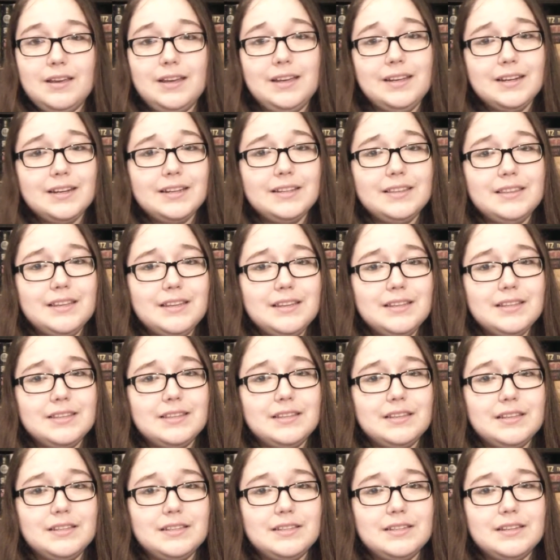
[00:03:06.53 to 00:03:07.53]
And I
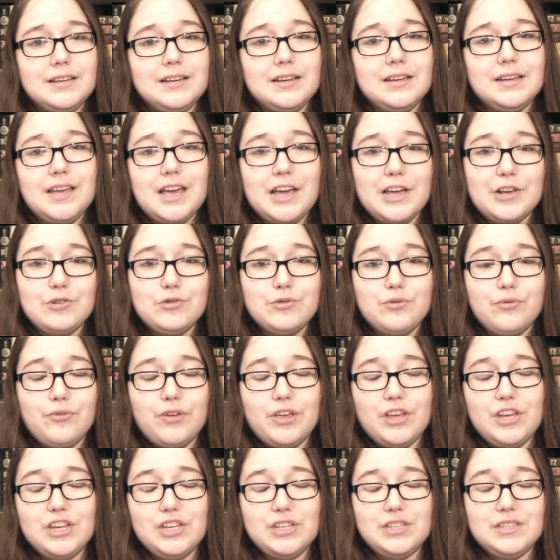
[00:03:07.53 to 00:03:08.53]
think that Casual
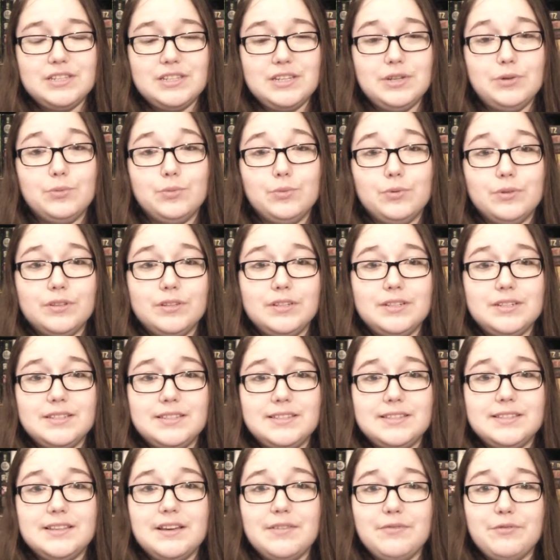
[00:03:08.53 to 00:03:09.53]
Vacancy really
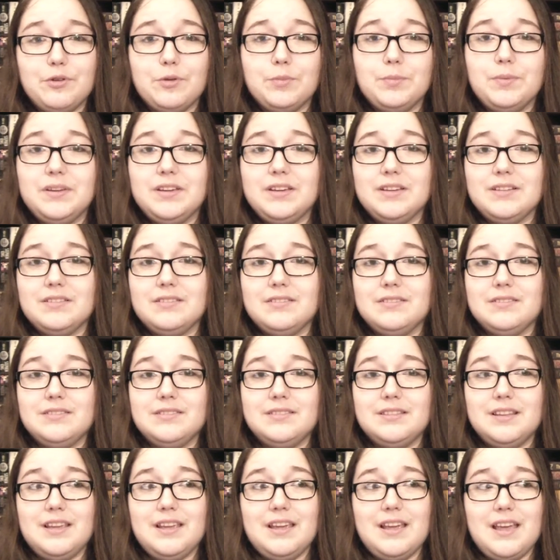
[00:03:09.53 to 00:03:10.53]
did suffer
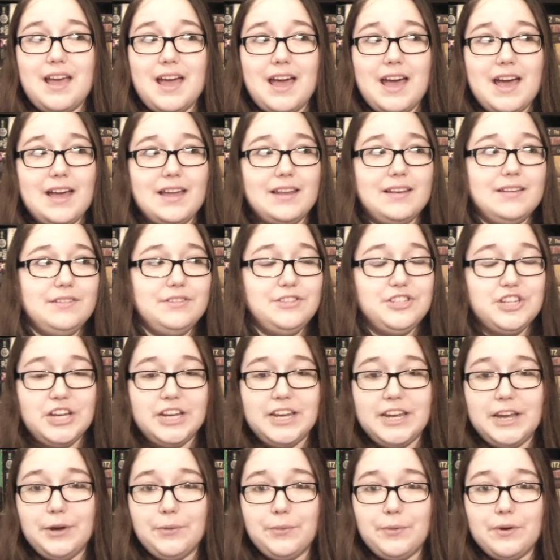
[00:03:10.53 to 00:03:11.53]
because it had
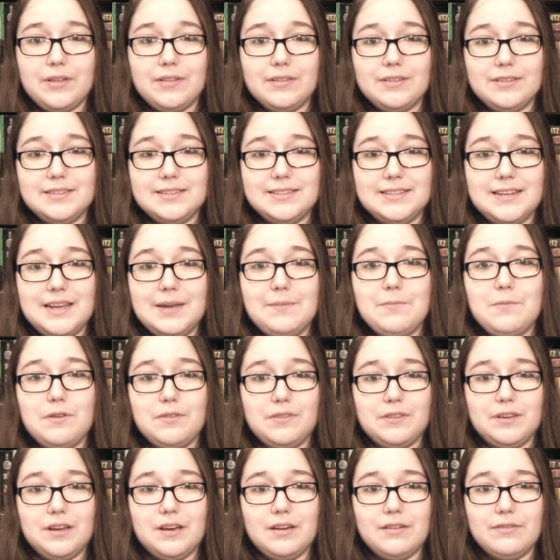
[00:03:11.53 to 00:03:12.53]
J.K. Rowling's name
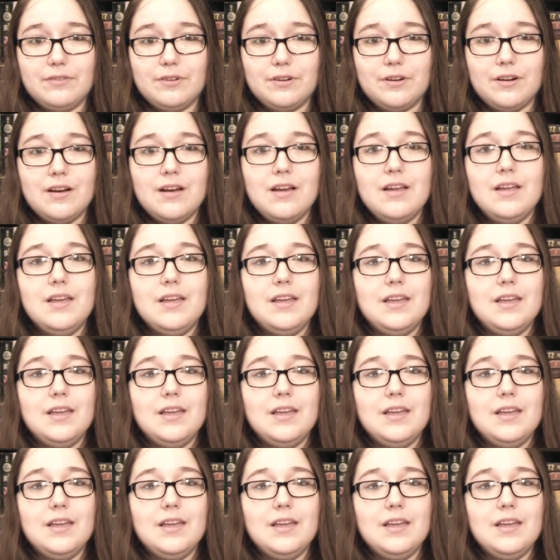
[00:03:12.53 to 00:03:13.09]
on the cover.